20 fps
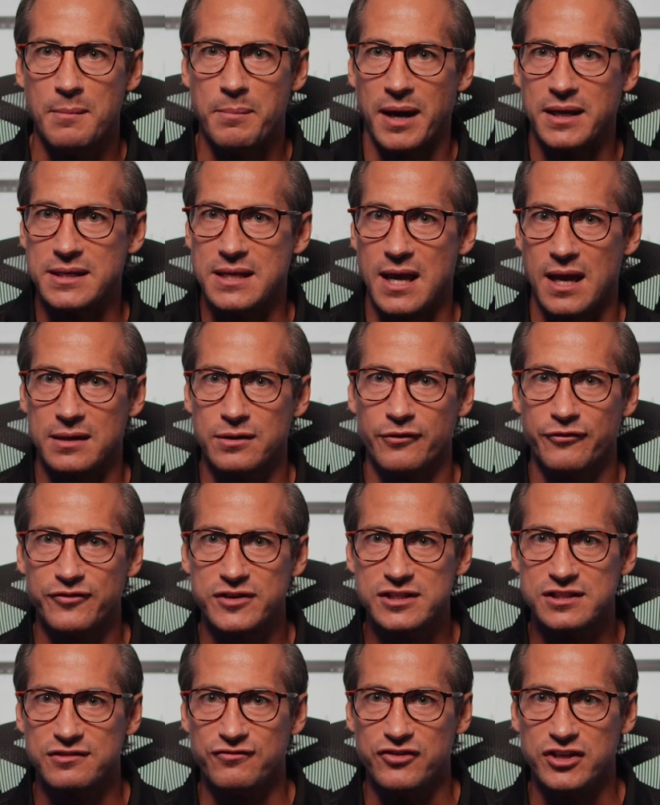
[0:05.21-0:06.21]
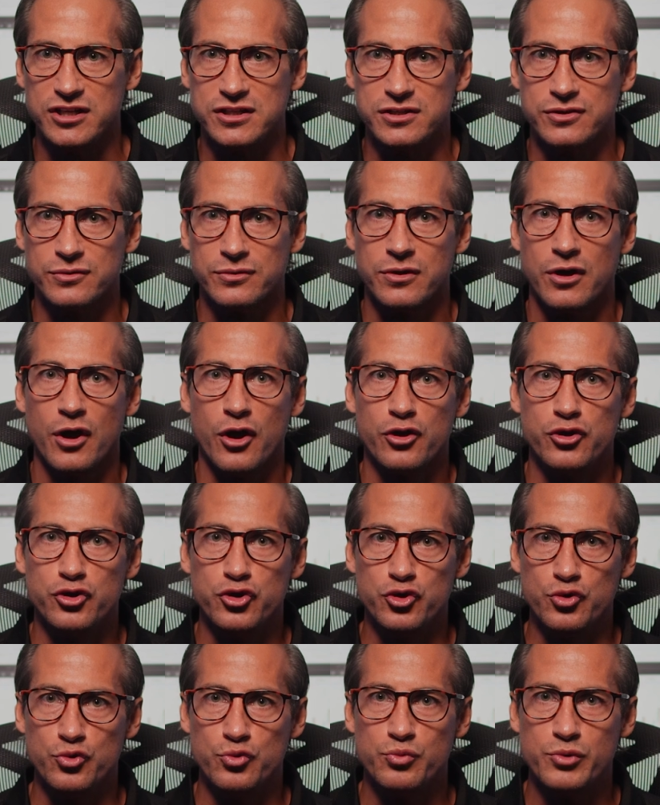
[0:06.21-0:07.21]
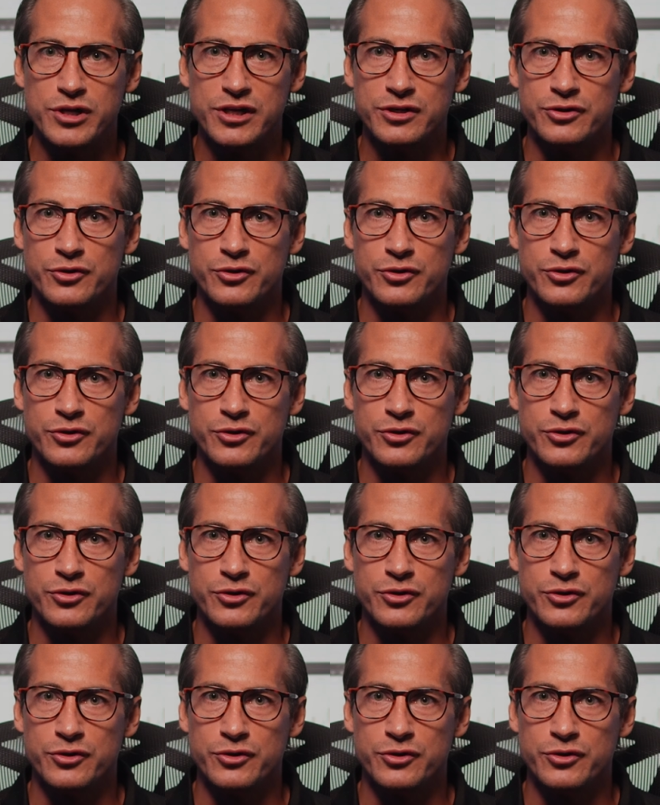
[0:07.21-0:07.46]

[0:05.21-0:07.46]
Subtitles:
By the end of this video, you will